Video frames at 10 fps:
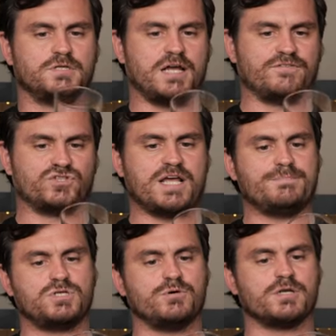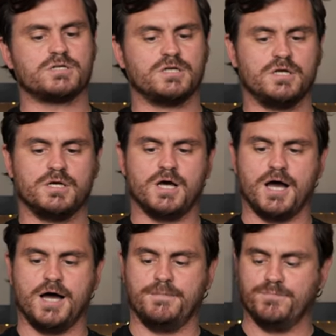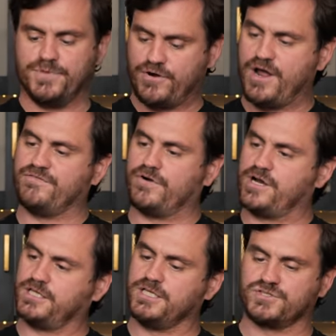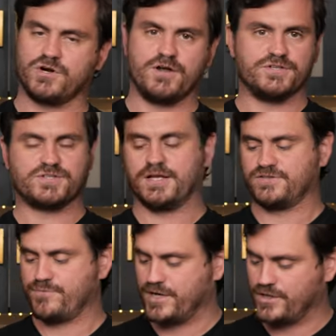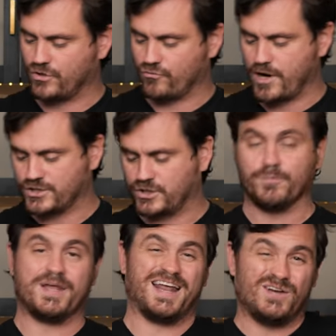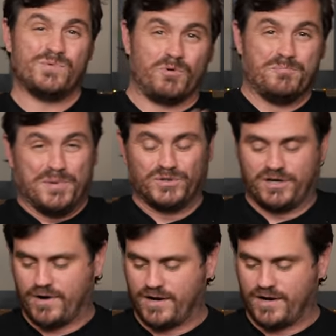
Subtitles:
kind of shape to it? They're not very clean. Sorry, these guys have been in the garage a little bit, and we were building